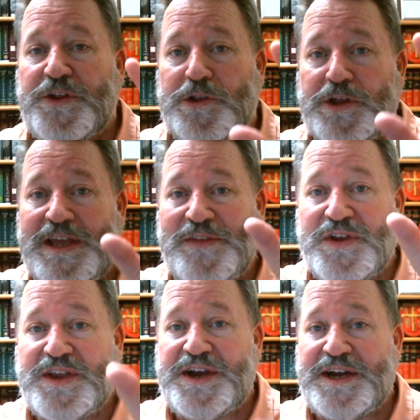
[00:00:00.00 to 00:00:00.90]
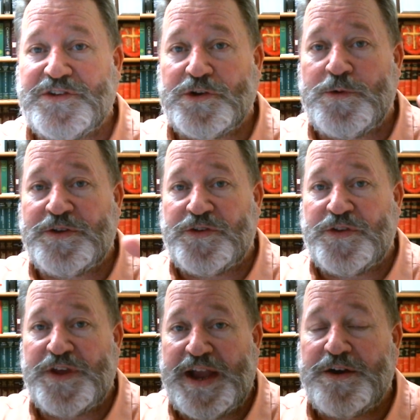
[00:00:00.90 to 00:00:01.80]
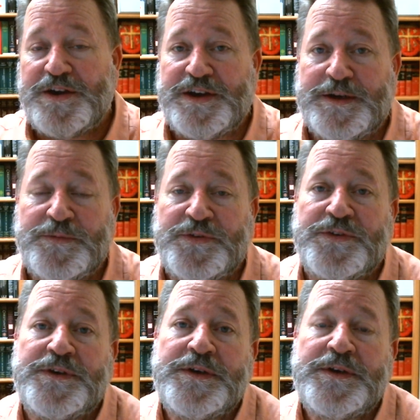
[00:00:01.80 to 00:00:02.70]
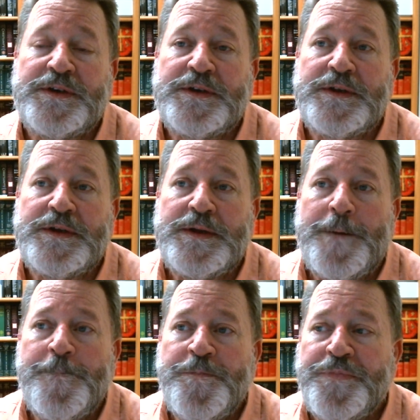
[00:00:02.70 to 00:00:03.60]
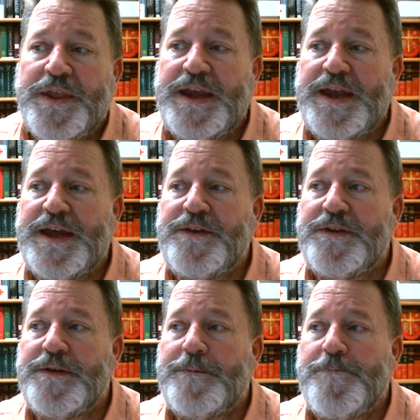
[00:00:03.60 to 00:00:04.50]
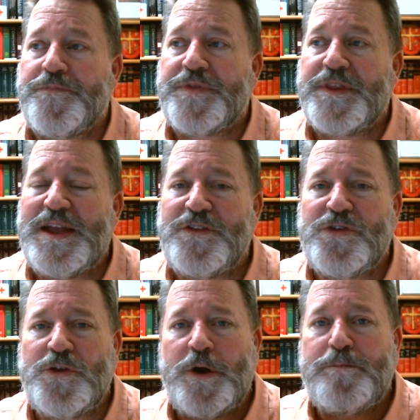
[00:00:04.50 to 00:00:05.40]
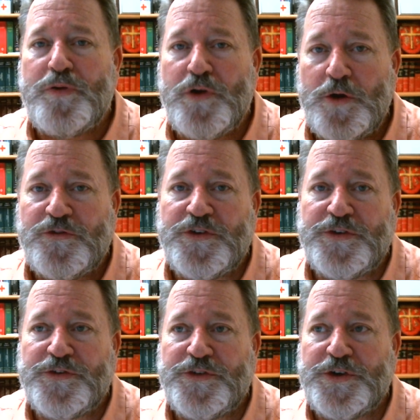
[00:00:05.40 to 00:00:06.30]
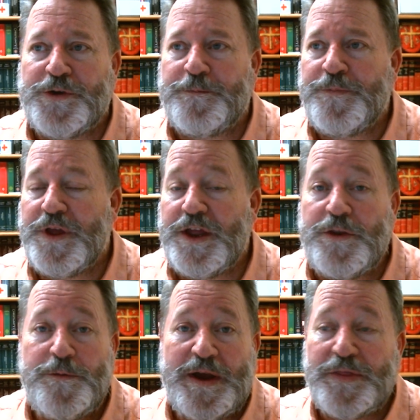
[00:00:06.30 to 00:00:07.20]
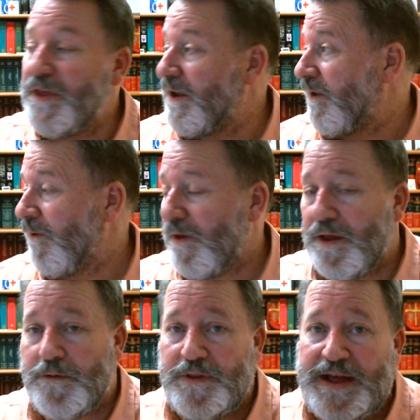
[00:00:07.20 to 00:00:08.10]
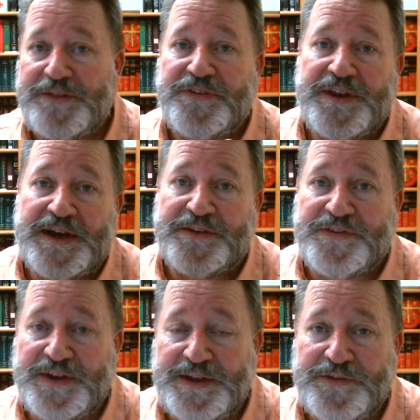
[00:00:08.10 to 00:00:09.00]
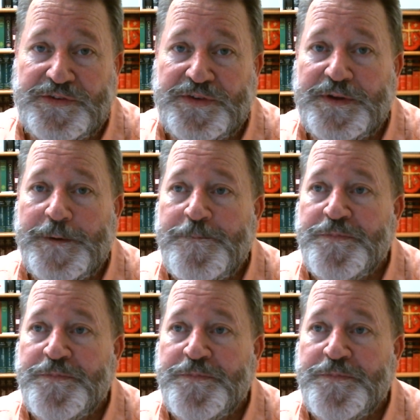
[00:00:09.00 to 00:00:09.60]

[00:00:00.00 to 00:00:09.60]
They're looking at the consequences, the outcomes. And it's their approaches. And you might think, well, that's nonsense.